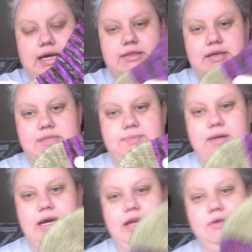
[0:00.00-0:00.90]
this, but
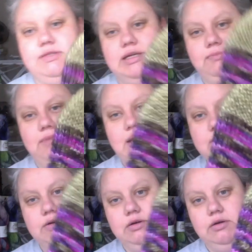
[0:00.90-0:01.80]
I don't sell
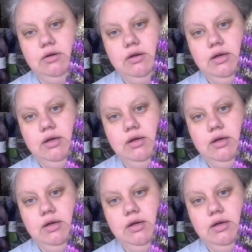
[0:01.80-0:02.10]
minis or